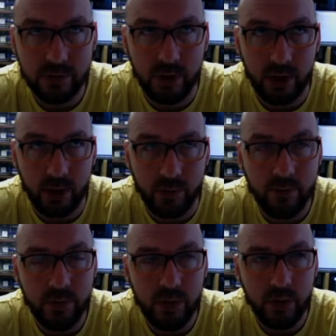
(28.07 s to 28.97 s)
and
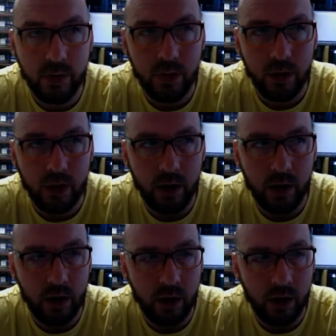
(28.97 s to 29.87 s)

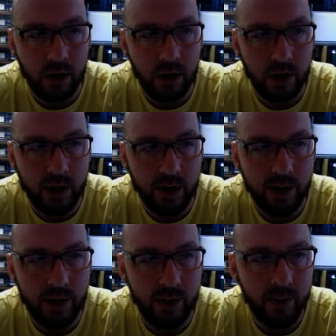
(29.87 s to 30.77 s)
how
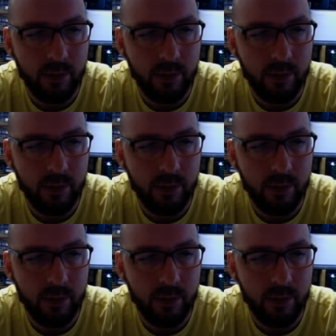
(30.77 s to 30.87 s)
that